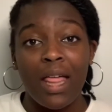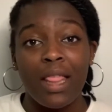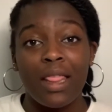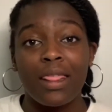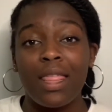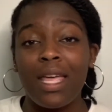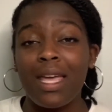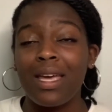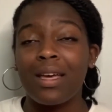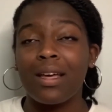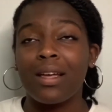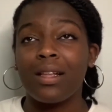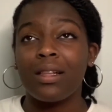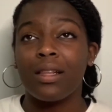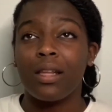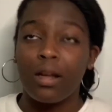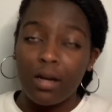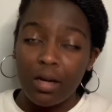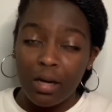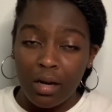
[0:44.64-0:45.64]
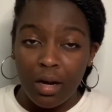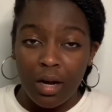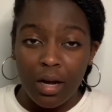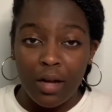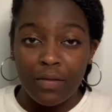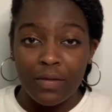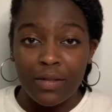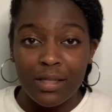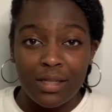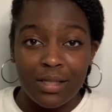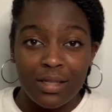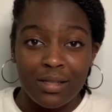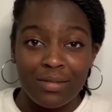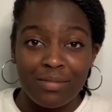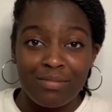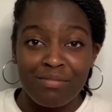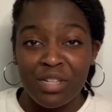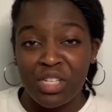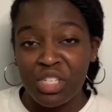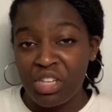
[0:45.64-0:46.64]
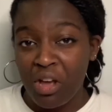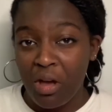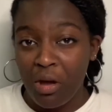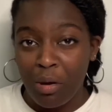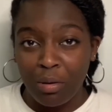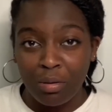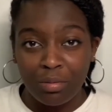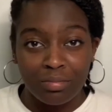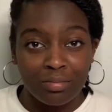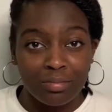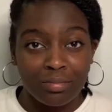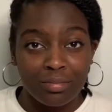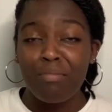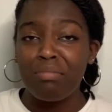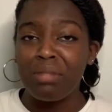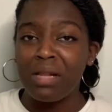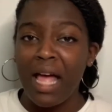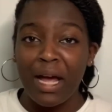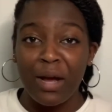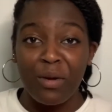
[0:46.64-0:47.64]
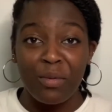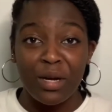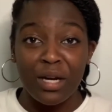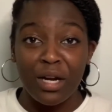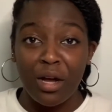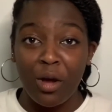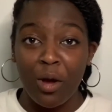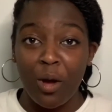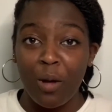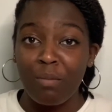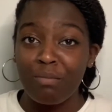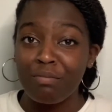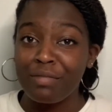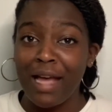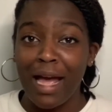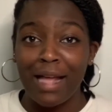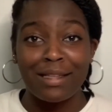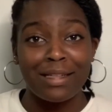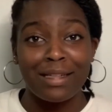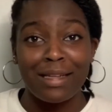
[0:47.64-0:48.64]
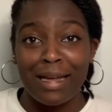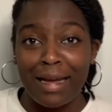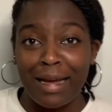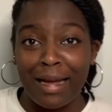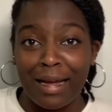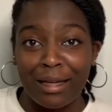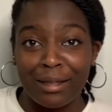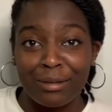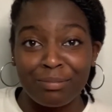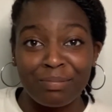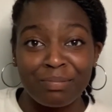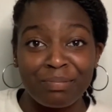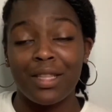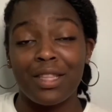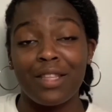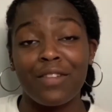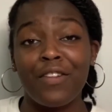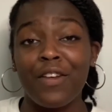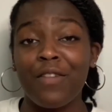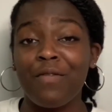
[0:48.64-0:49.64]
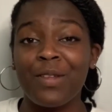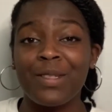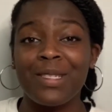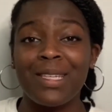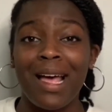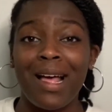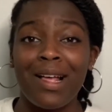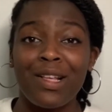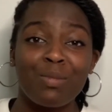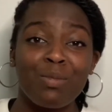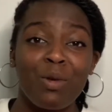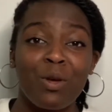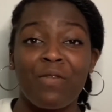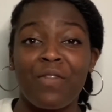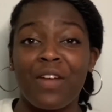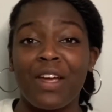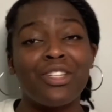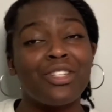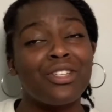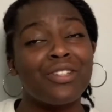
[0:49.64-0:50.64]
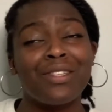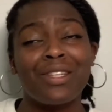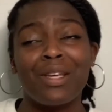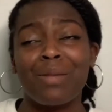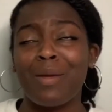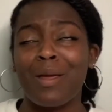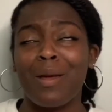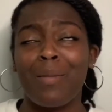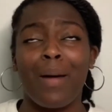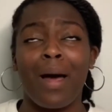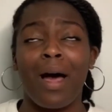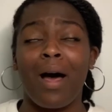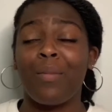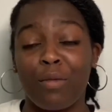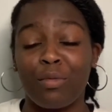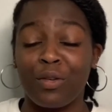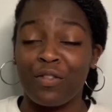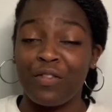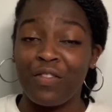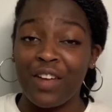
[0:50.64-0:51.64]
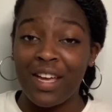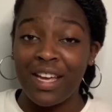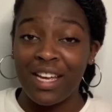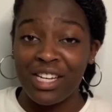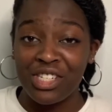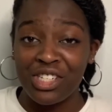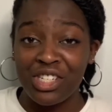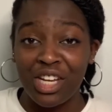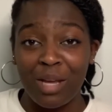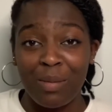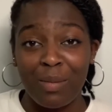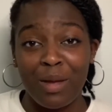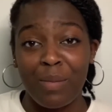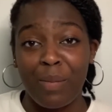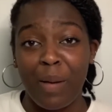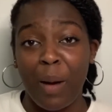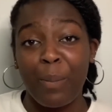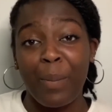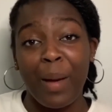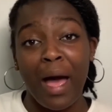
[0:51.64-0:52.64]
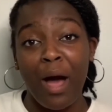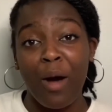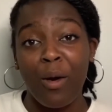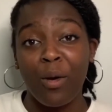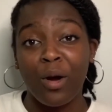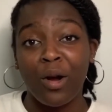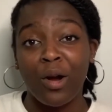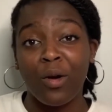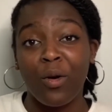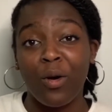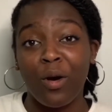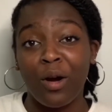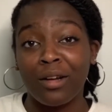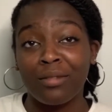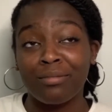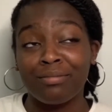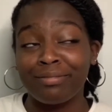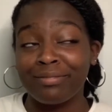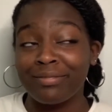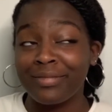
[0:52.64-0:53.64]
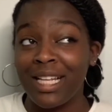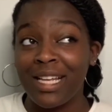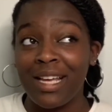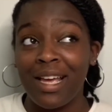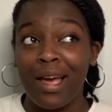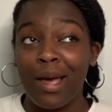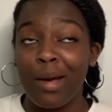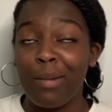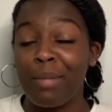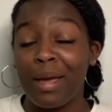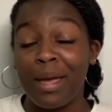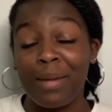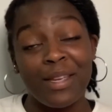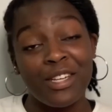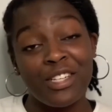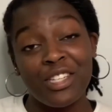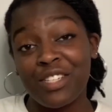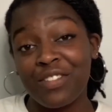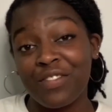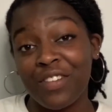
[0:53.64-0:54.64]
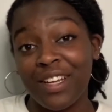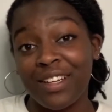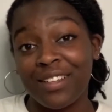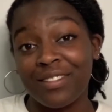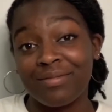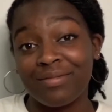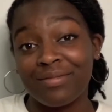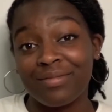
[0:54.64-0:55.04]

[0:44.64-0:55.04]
Think Lara Croft, Michonns, Black Widow, Cataleya. The femme fatale's motivations could be about revenge, it could be about power, or maybe just fun.